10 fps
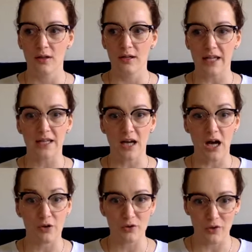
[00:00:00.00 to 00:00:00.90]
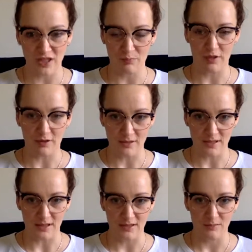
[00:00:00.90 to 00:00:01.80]
like how you experience
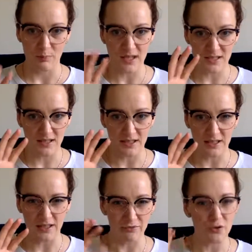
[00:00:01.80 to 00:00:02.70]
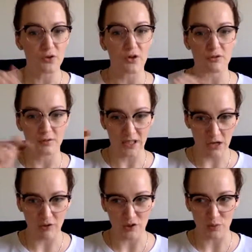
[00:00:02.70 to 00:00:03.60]
this. Basically, if you go now
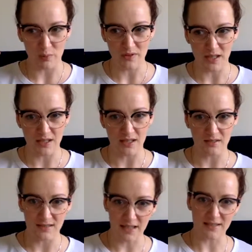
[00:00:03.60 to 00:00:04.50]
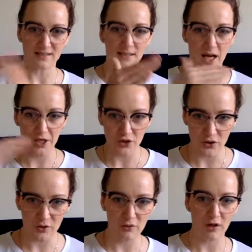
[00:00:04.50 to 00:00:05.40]
on the website, there is like a
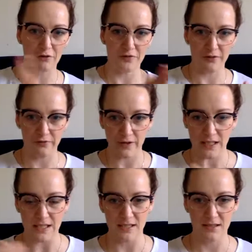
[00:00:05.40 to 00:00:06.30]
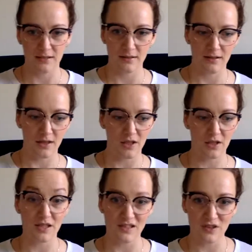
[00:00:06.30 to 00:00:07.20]
slideshow of different
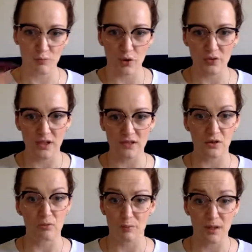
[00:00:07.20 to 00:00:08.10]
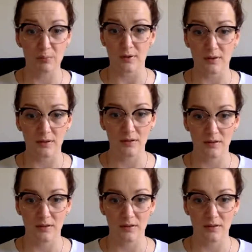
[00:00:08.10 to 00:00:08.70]
testimonials or what people